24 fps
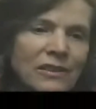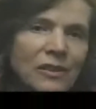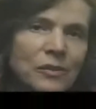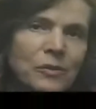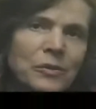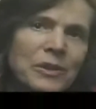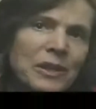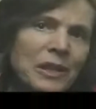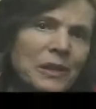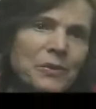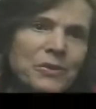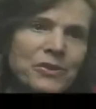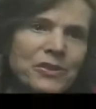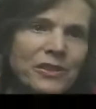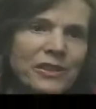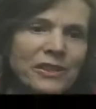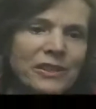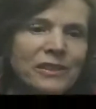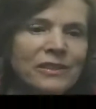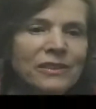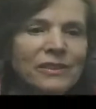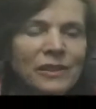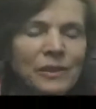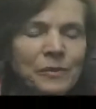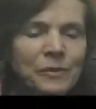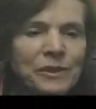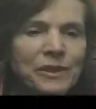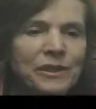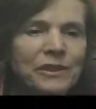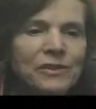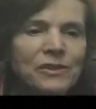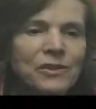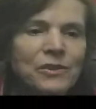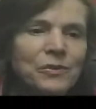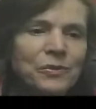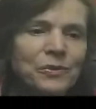Now, when I was a kid coming
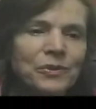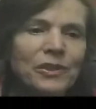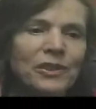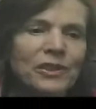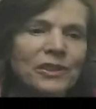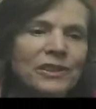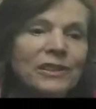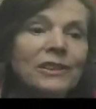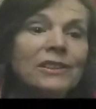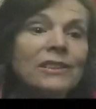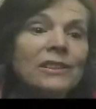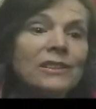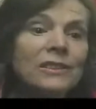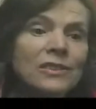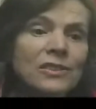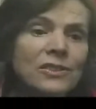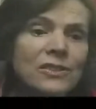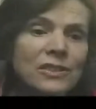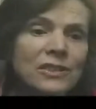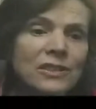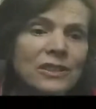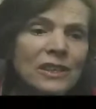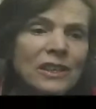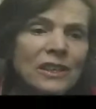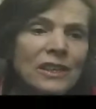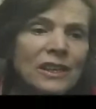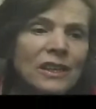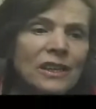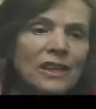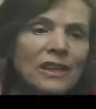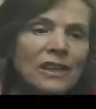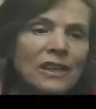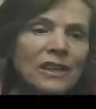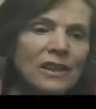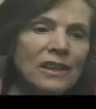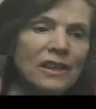down to the Florida Keys,
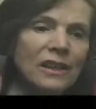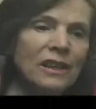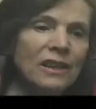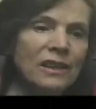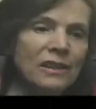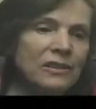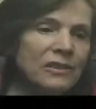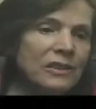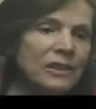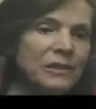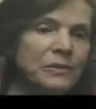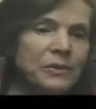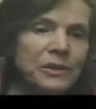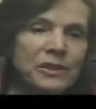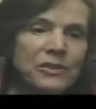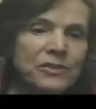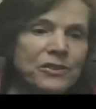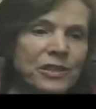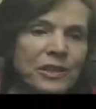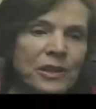and even in